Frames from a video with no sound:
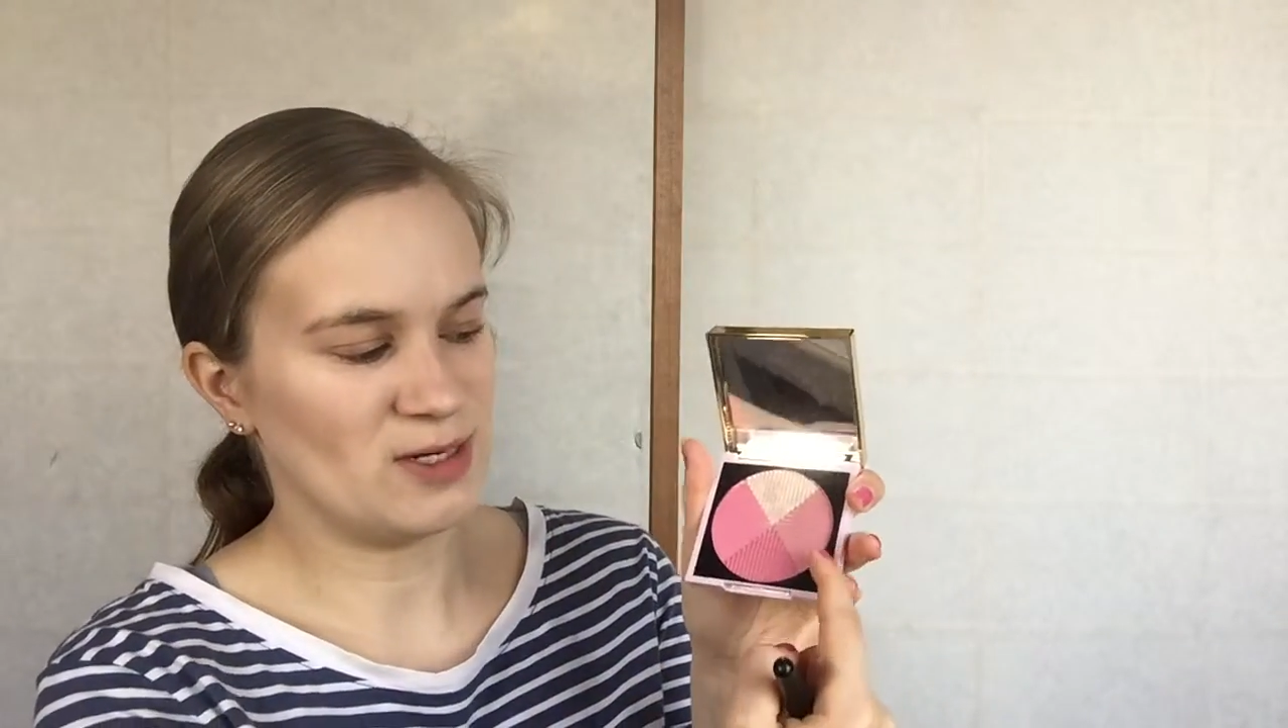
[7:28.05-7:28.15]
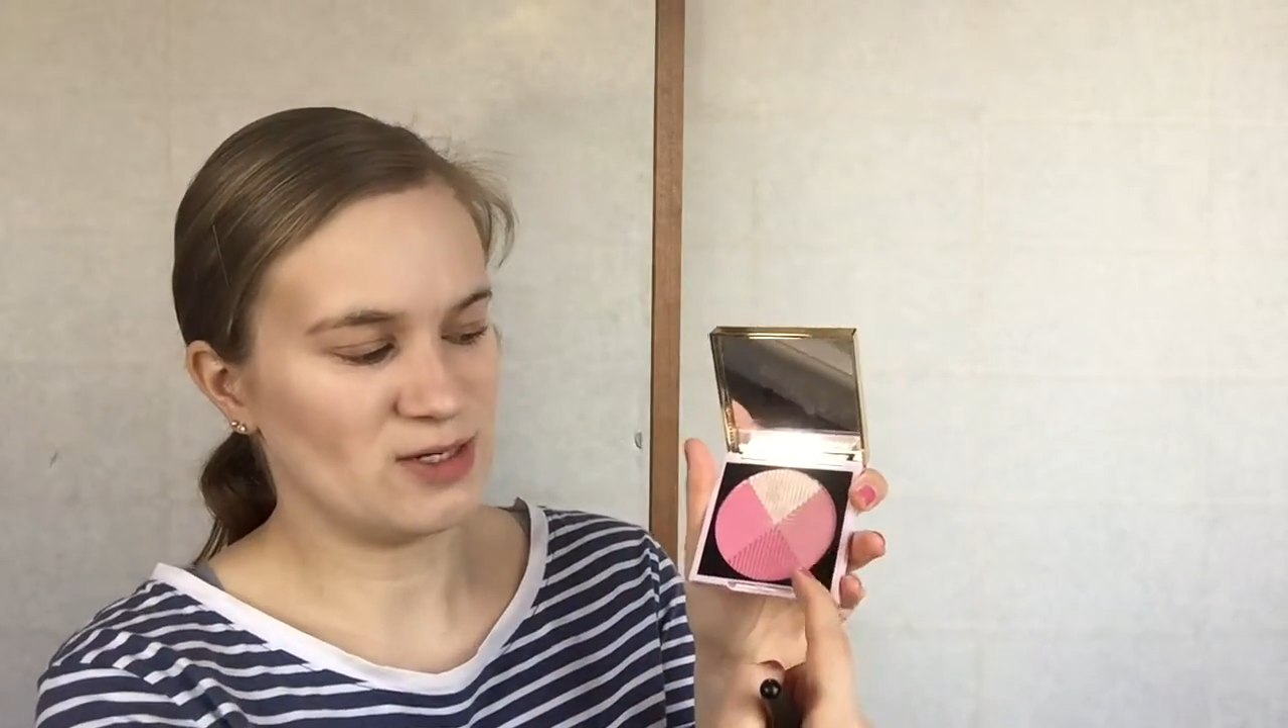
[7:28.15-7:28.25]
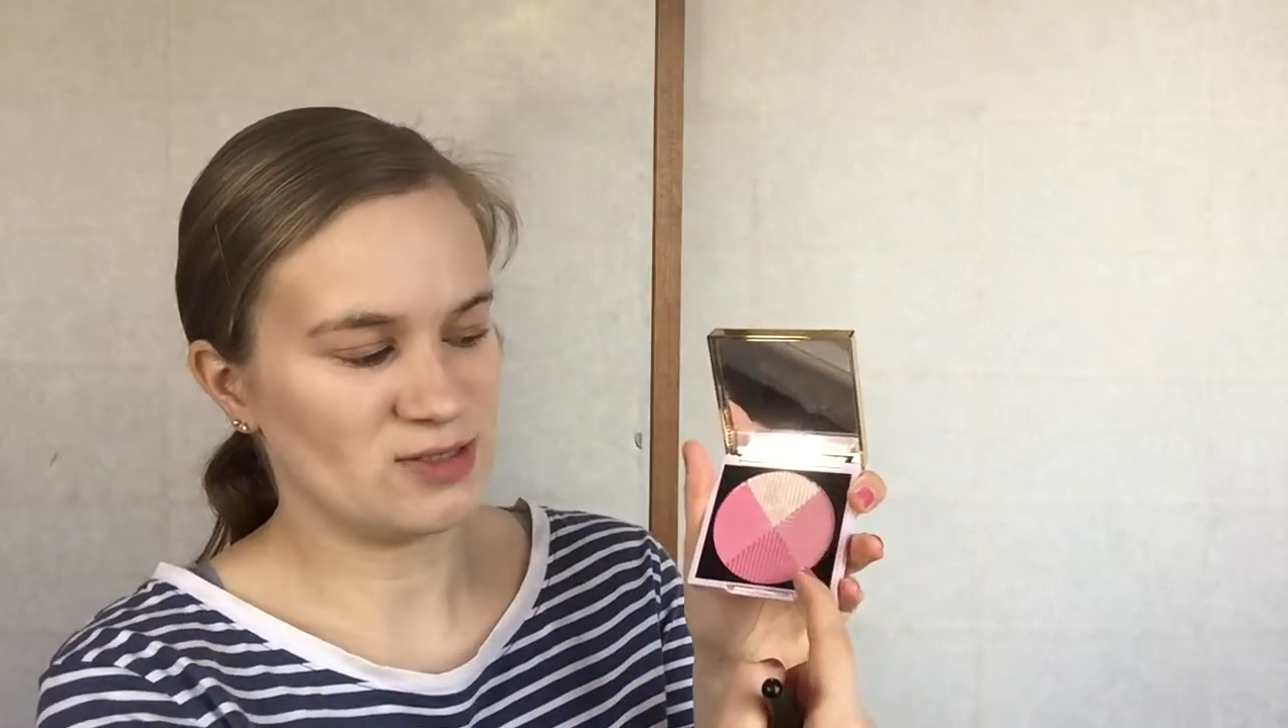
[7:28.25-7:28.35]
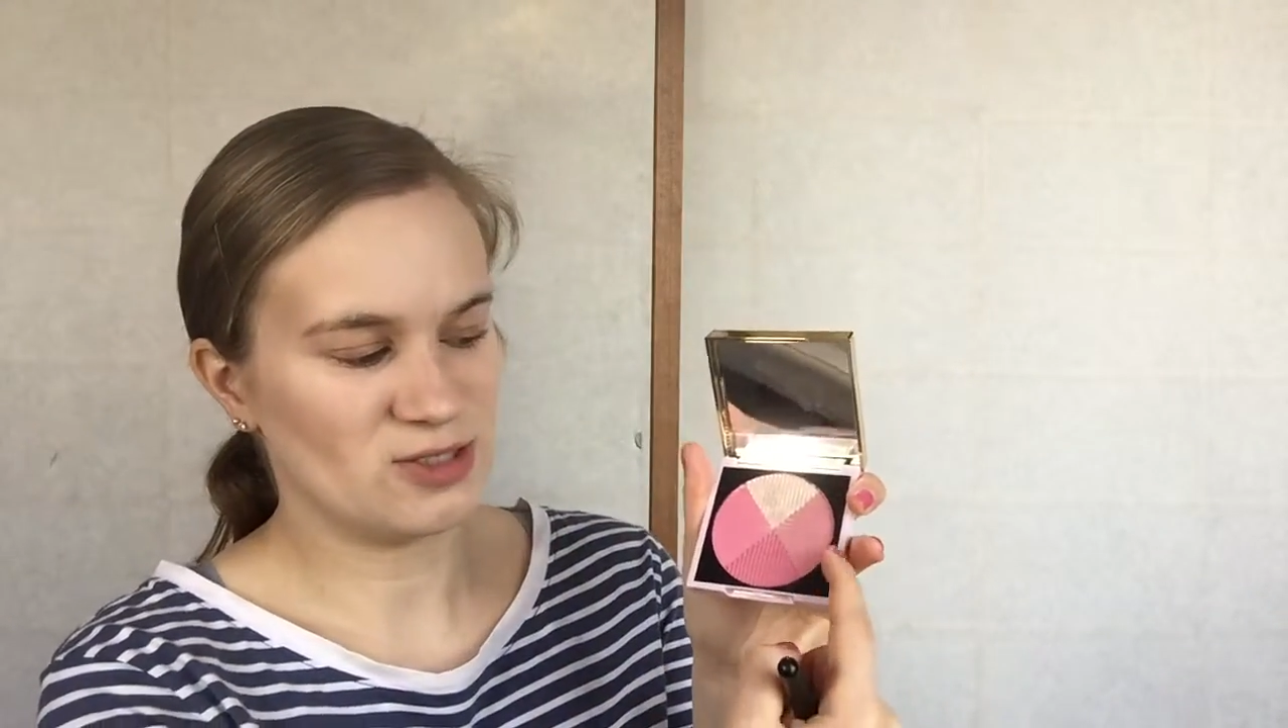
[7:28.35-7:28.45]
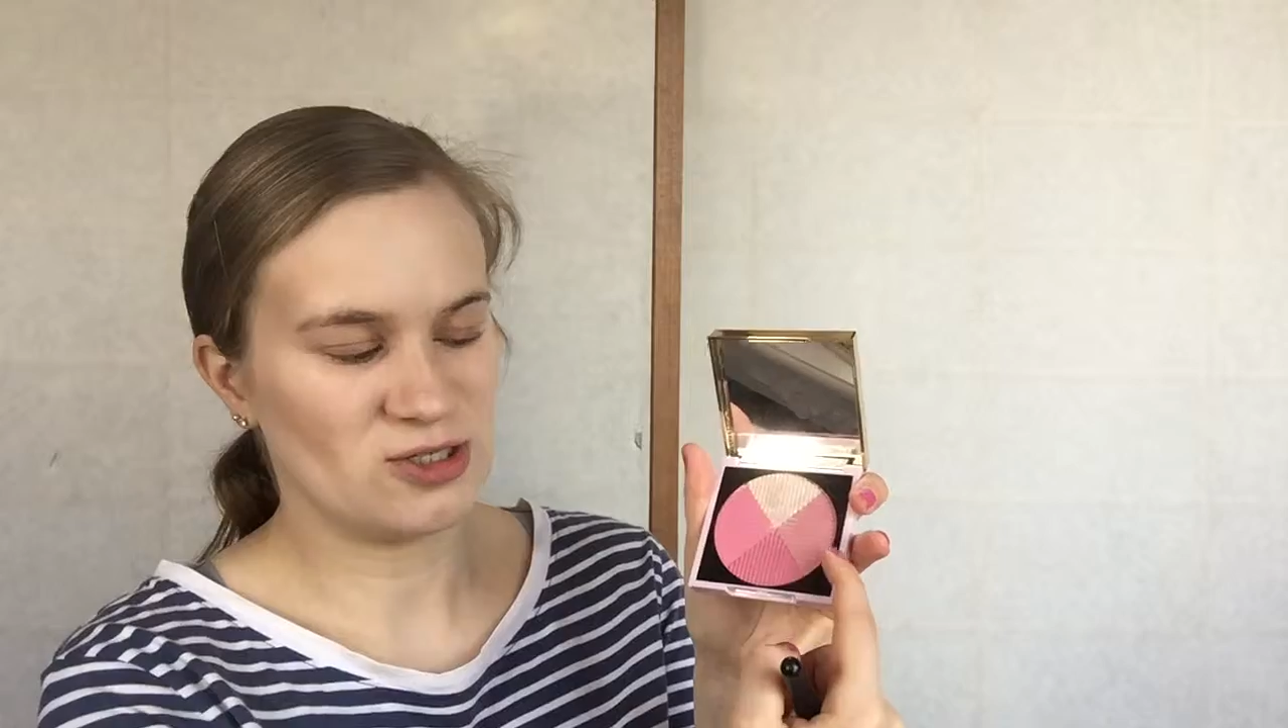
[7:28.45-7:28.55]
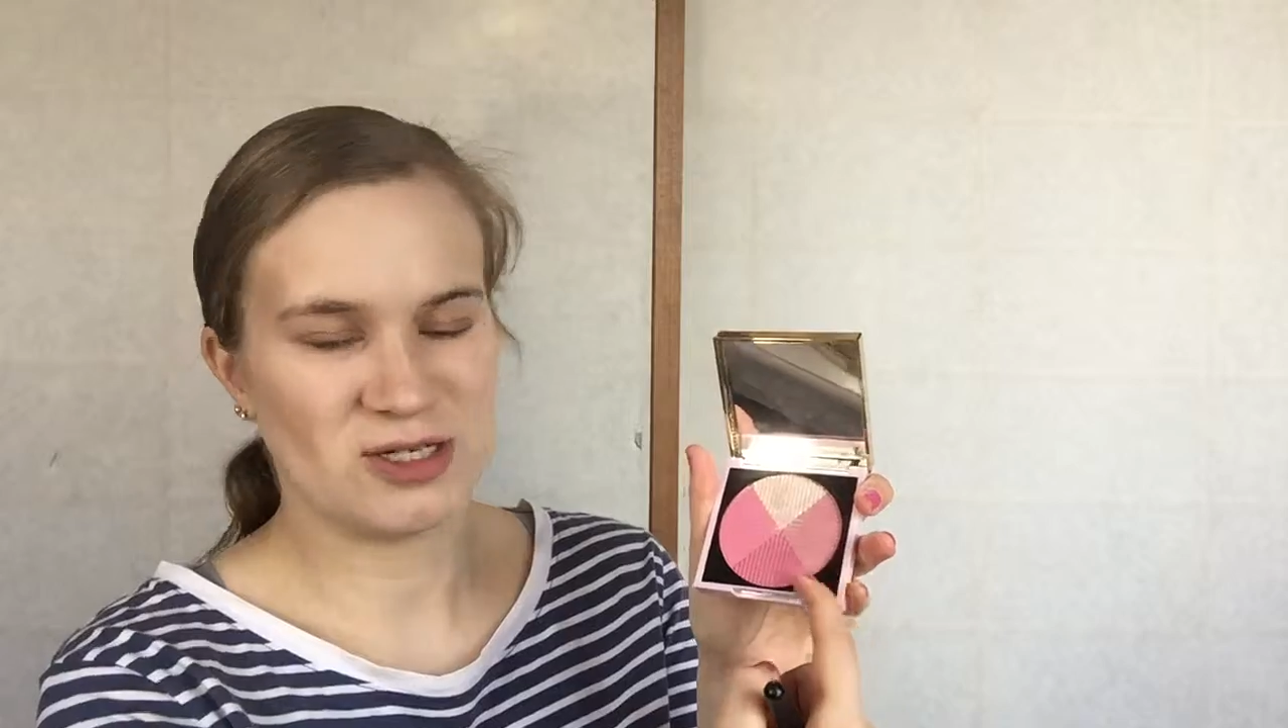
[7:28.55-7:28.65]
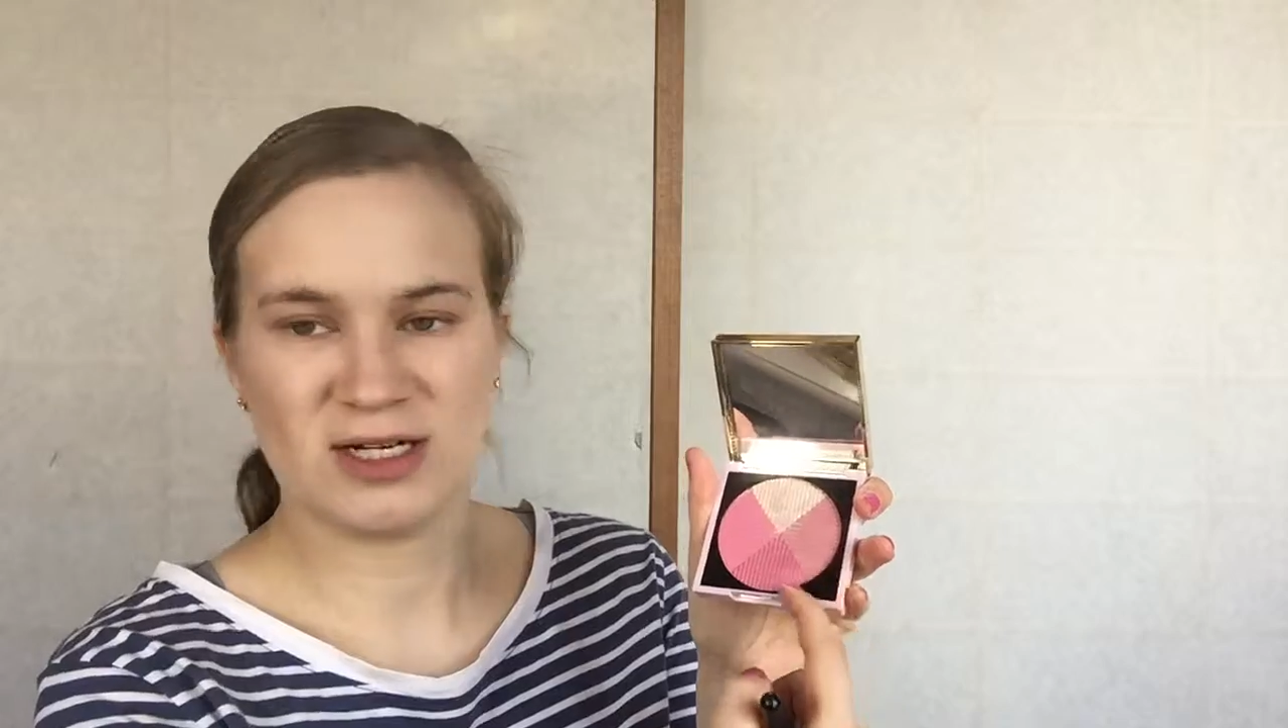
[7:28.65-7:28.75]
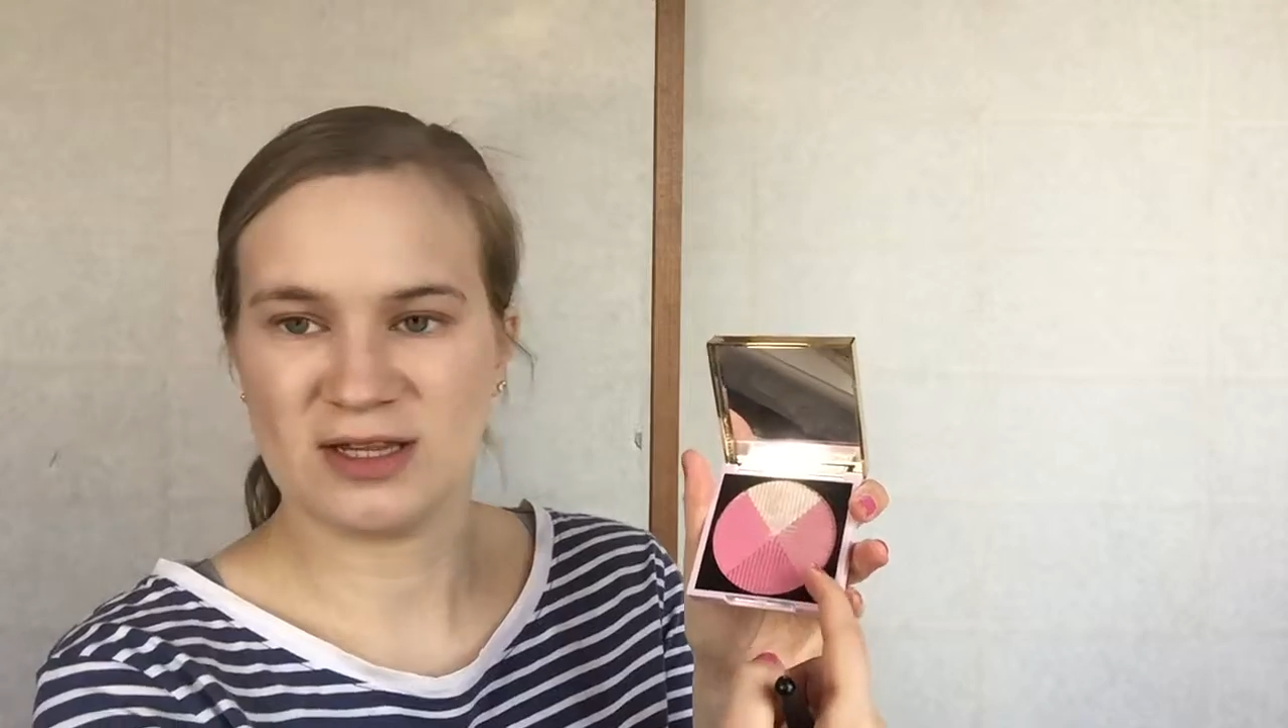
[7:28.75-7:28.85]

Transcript: concentrate